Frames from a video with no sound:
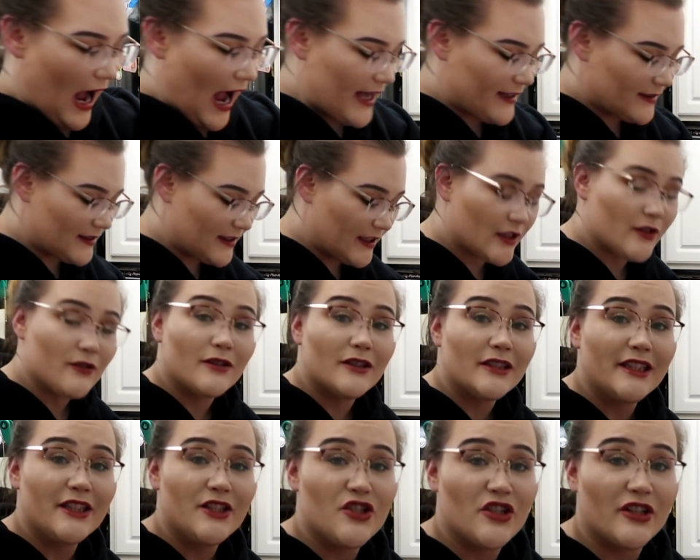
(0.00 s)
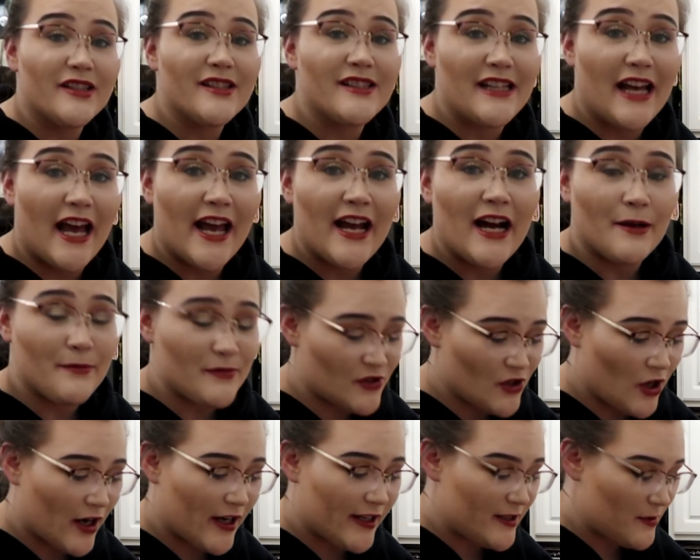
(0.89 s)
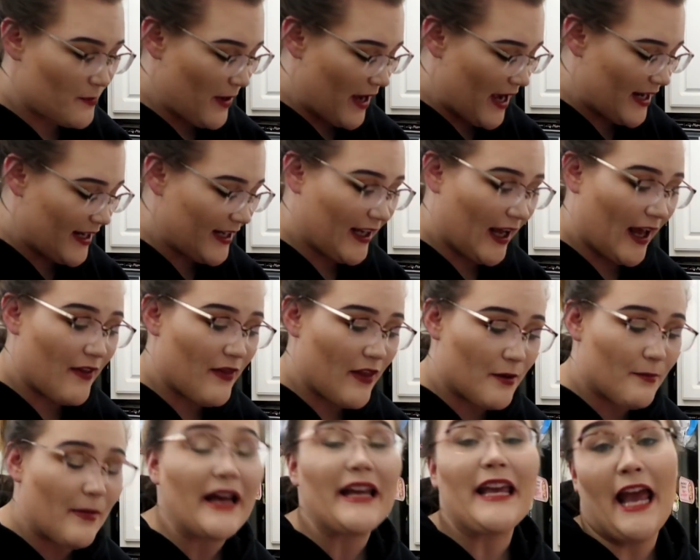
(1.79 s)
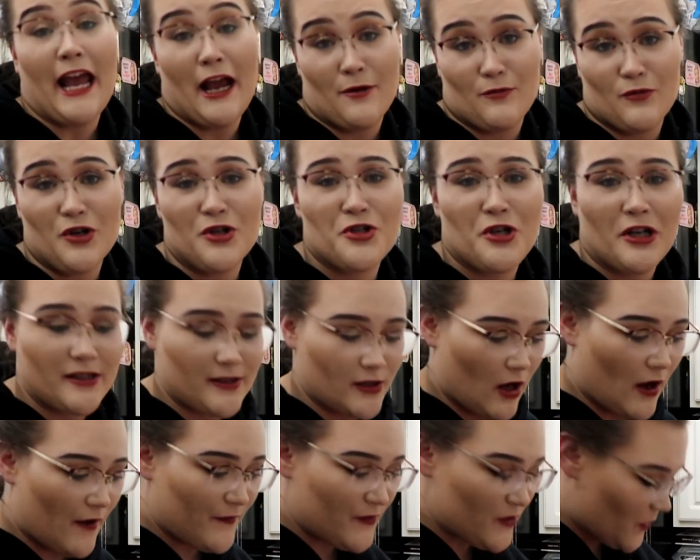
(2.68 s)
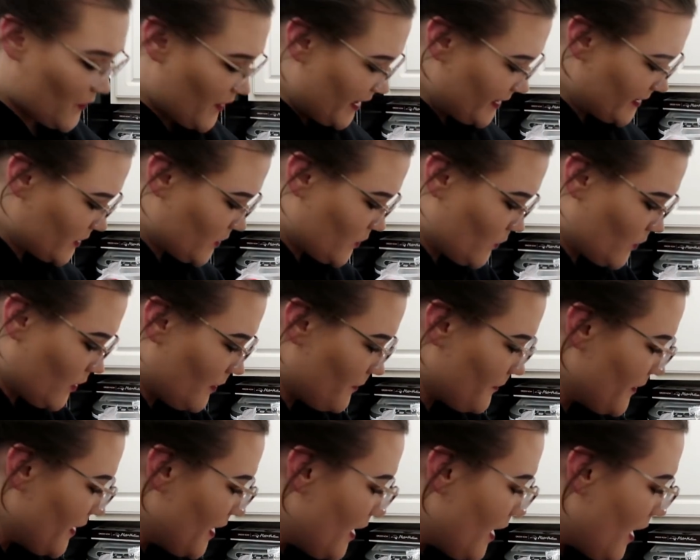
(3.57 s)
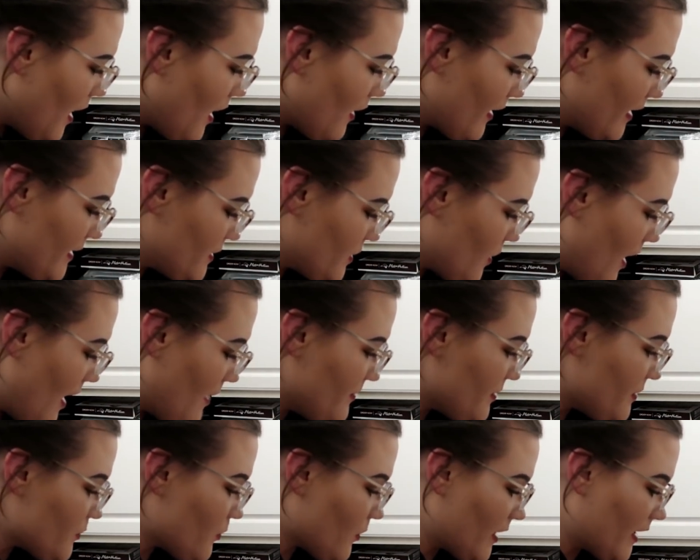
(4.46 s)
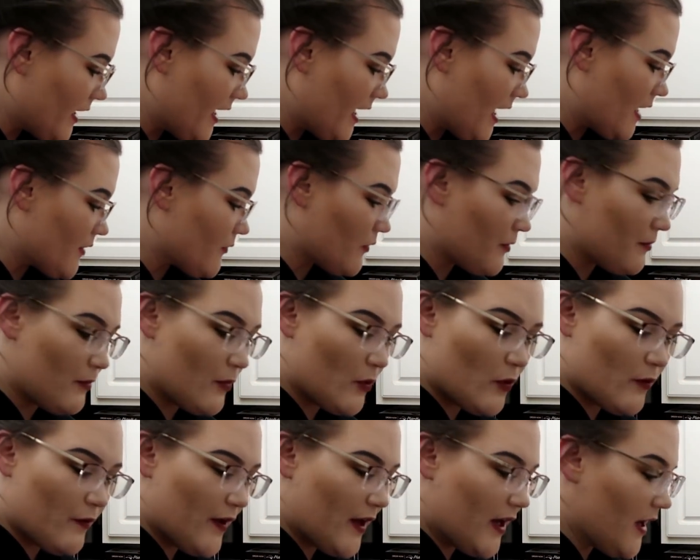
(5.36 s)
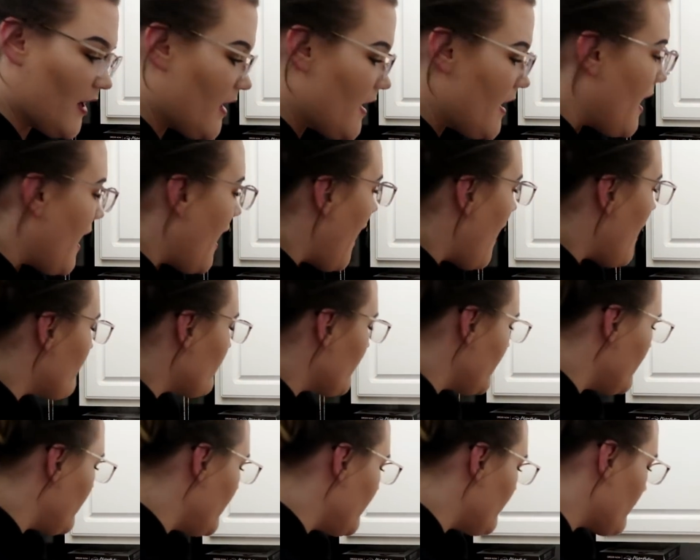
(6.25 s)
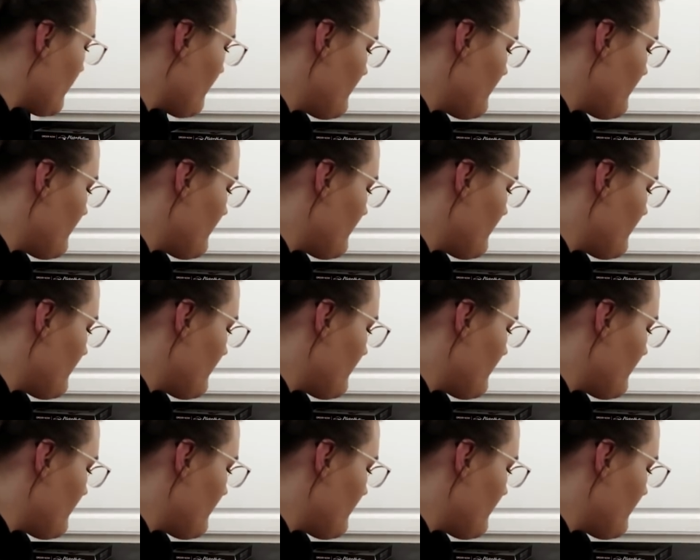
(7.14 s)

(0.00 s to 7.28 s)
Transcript: I literally just say I'm starting to panic and then my camera shuts off. So that's cool. All right, so I'm just working on removing everything